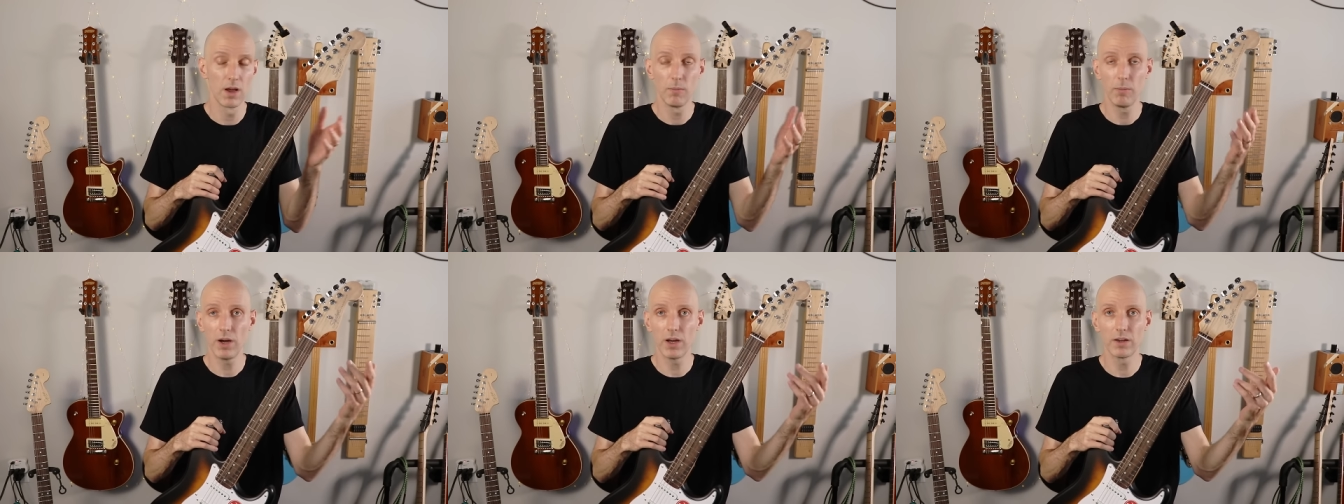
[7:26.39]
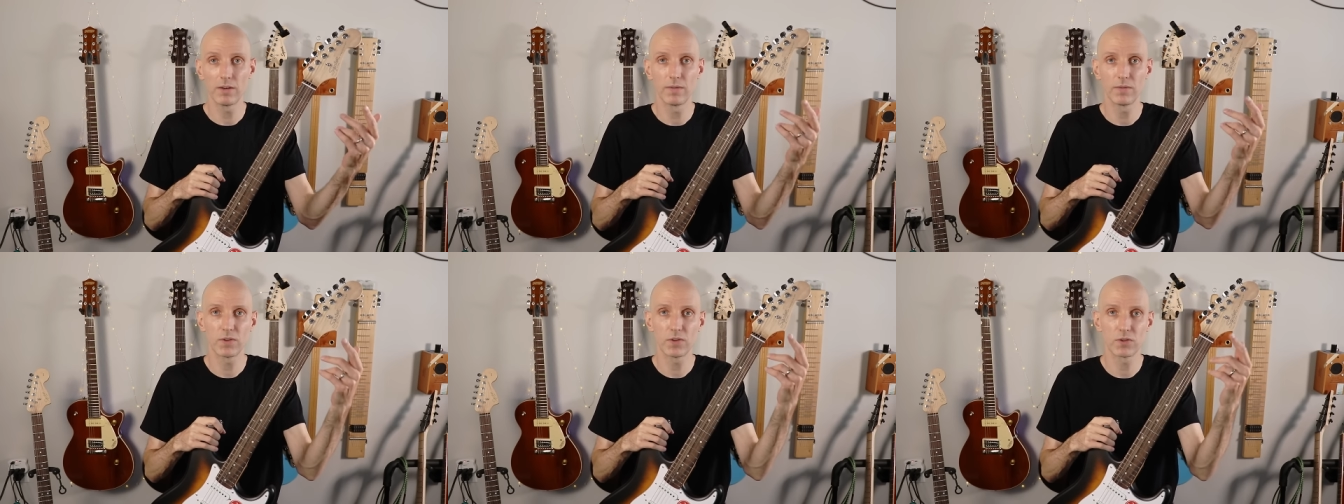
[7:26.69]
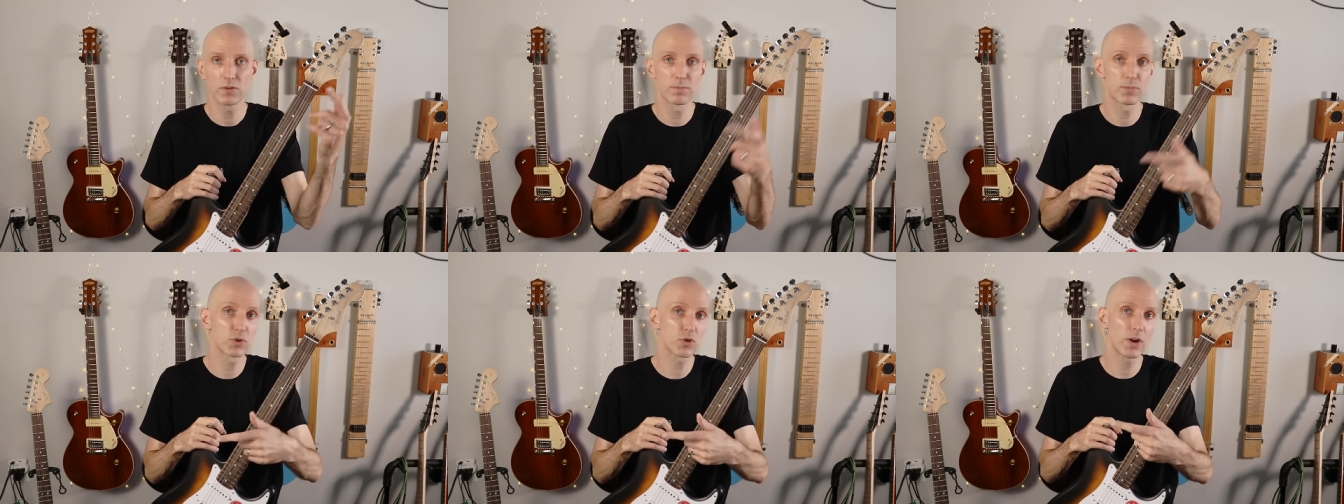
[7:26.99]
But if you
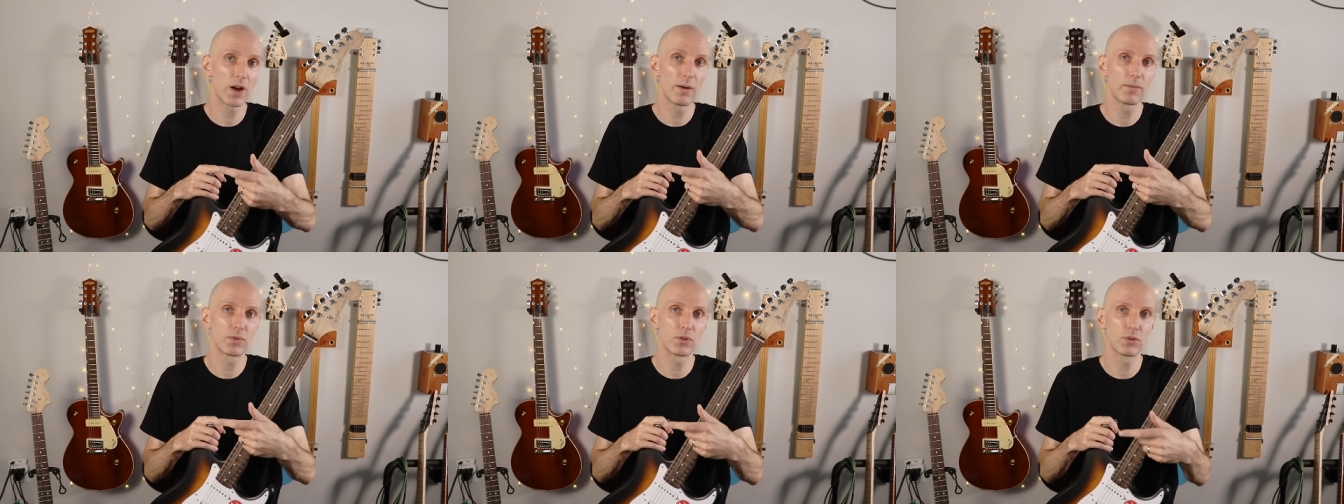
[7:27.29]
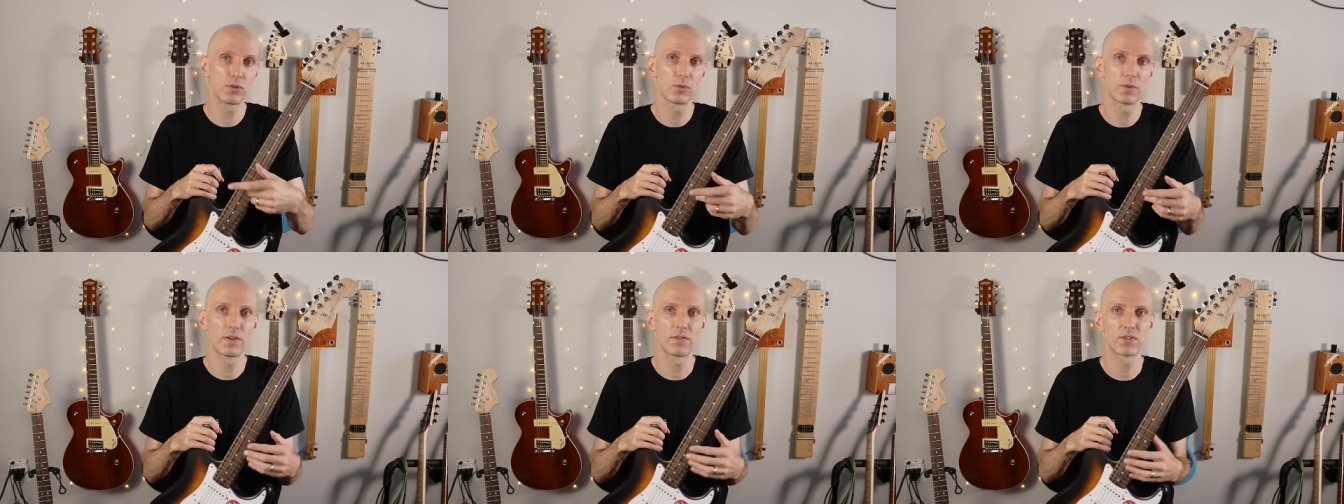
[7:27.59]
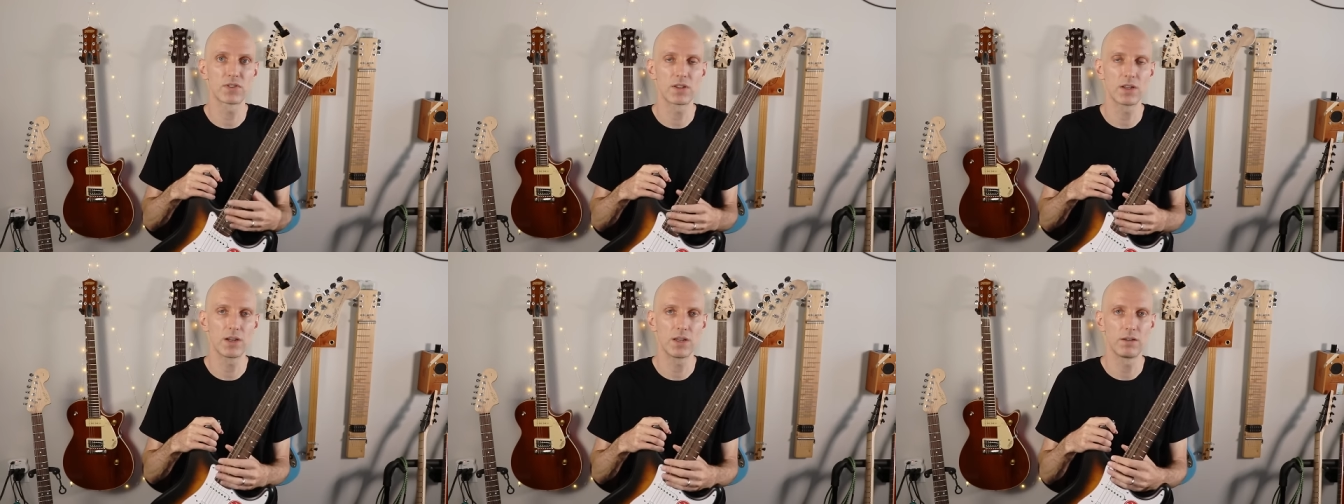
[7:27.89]
subscribe to
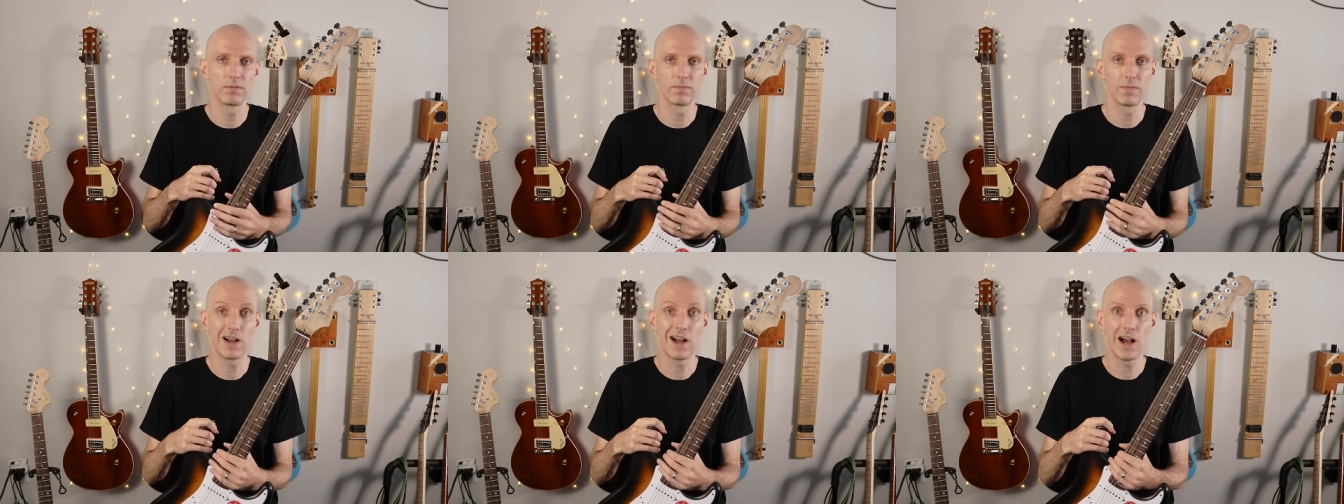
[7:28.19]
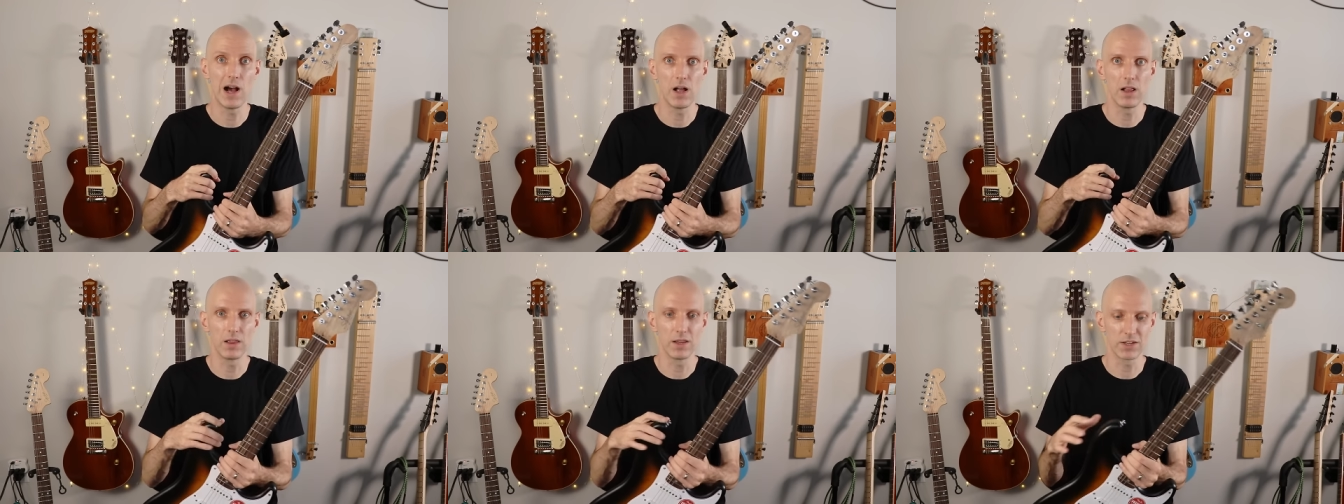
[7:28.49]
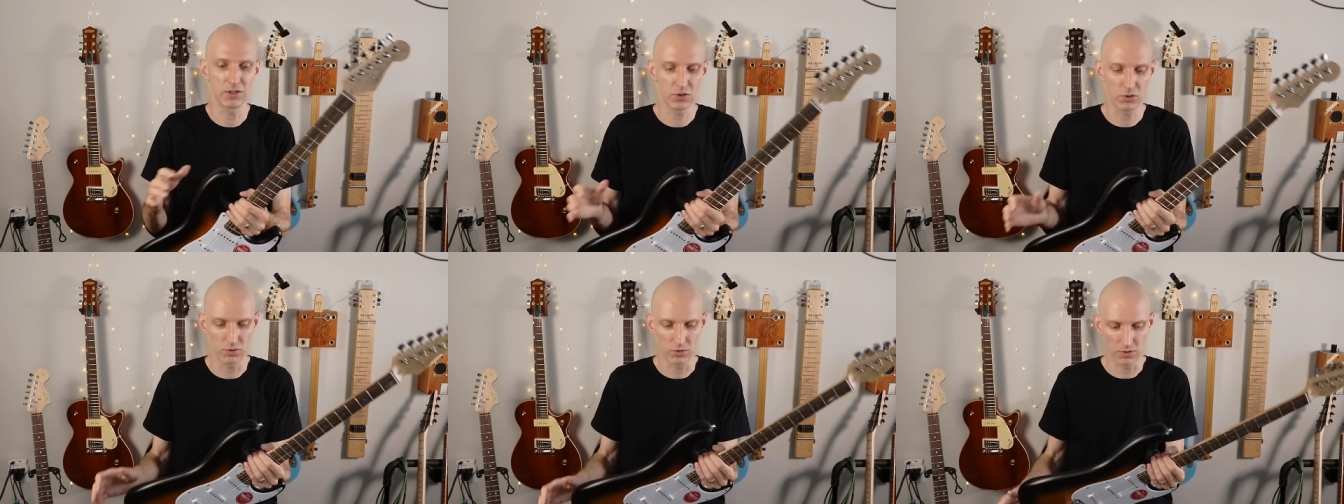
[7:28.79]
Riff City, I'll
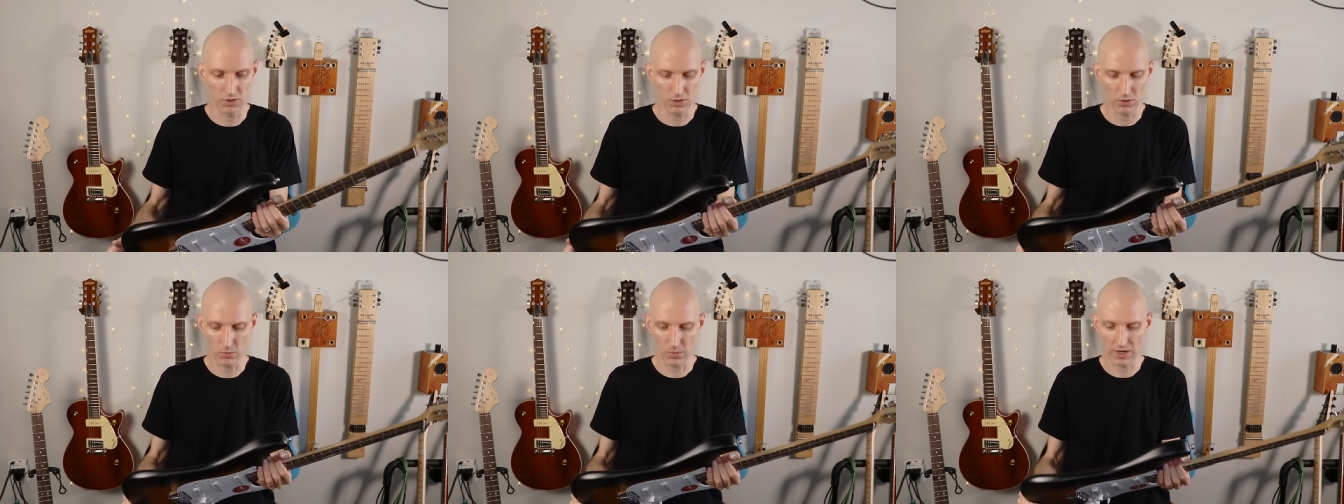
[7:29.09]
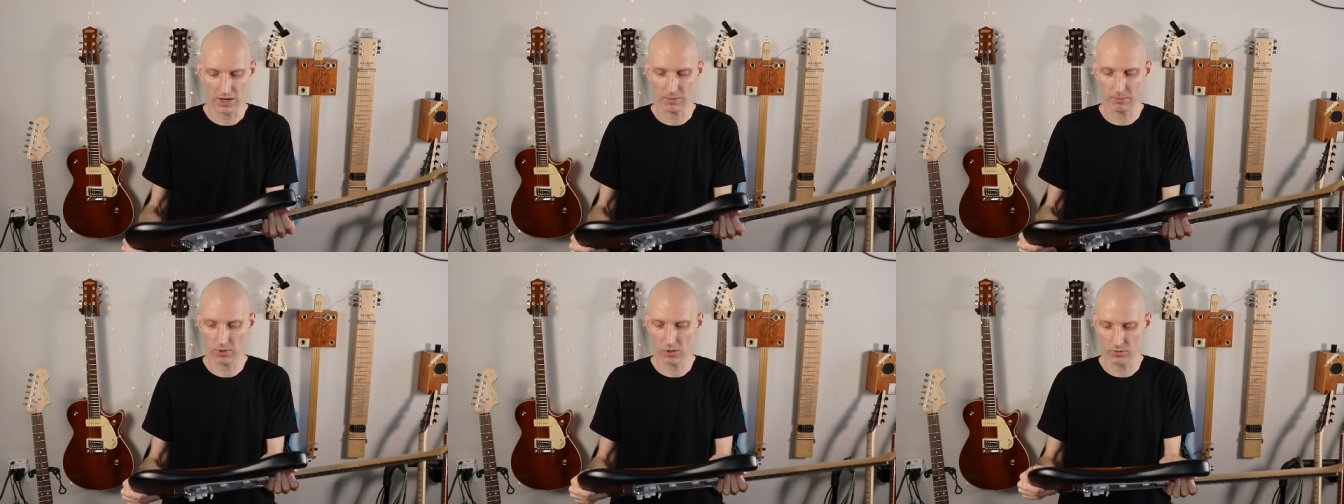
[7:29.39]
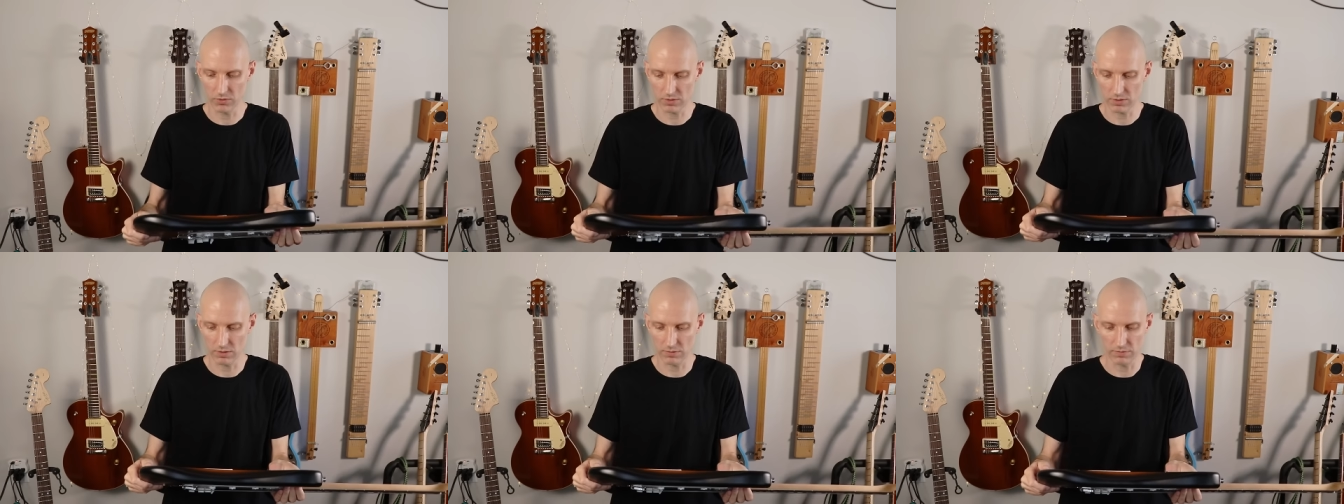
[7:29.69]
let you know when I
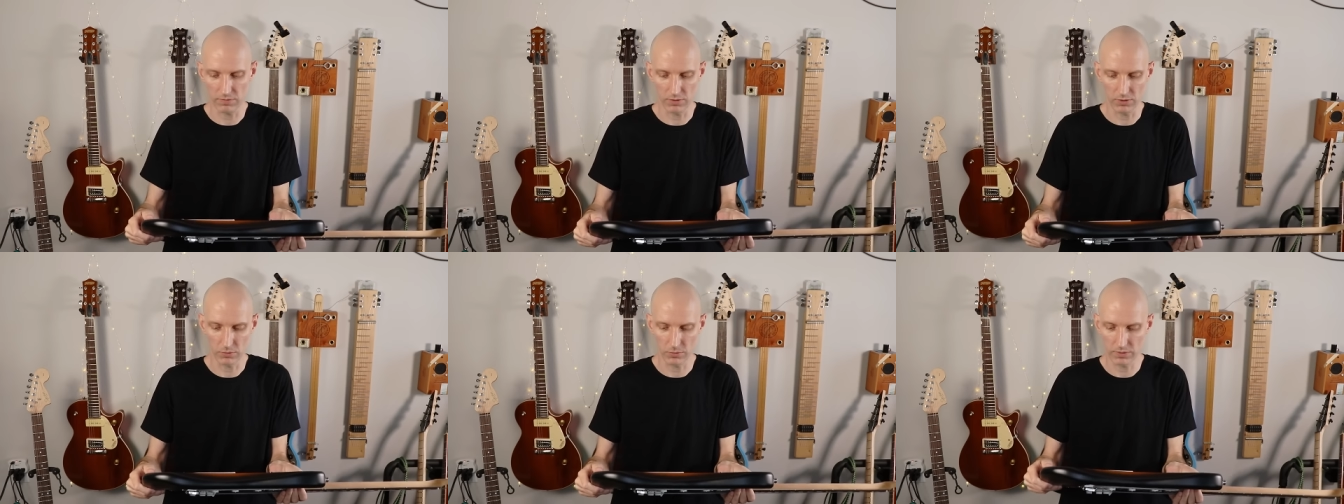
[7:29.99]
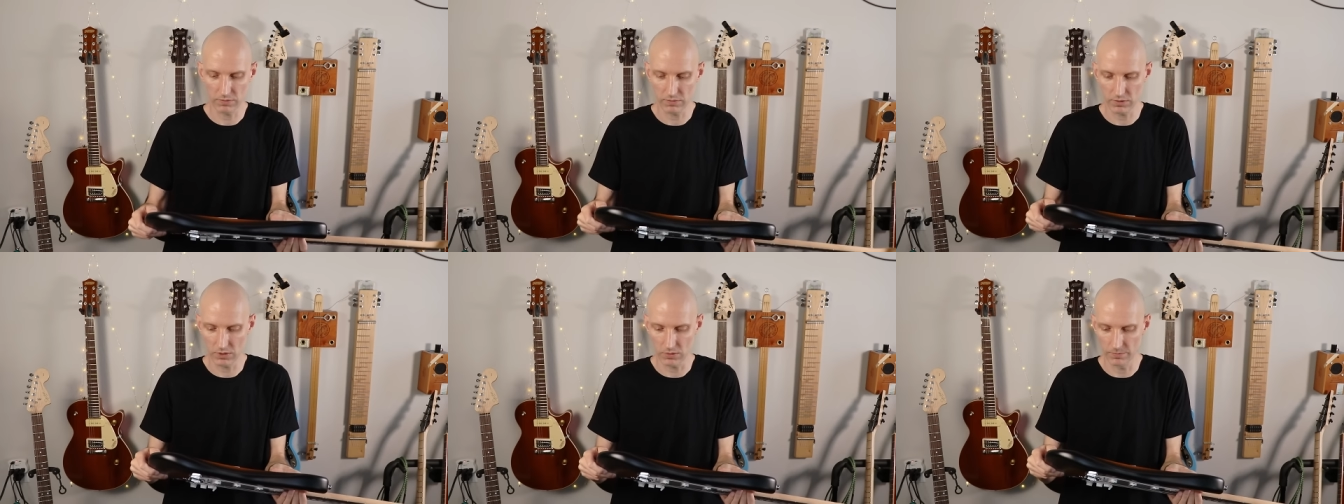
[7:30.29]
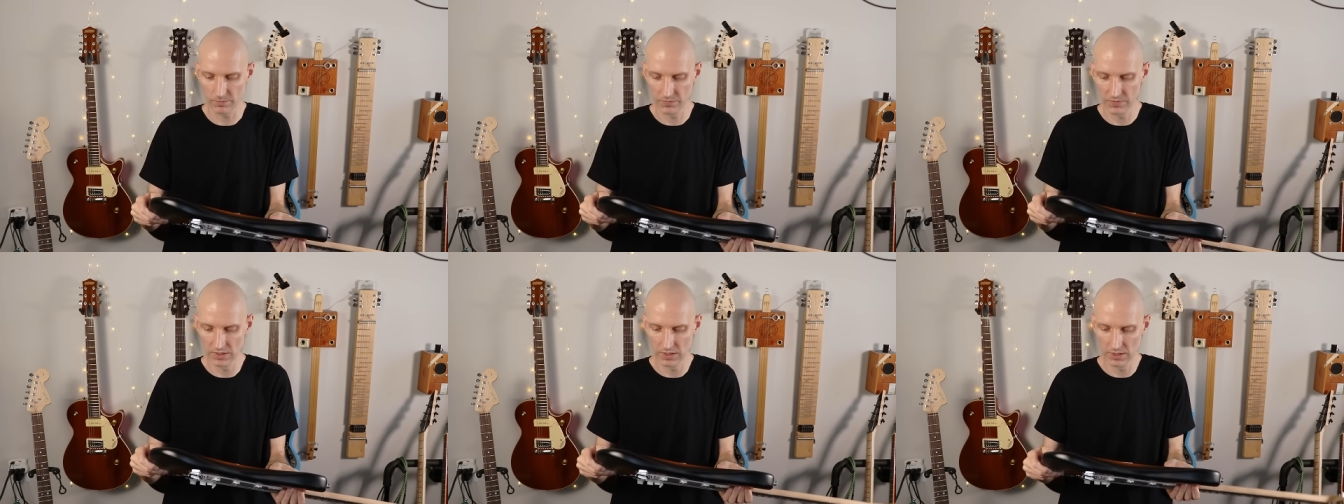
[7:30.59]
post the full review.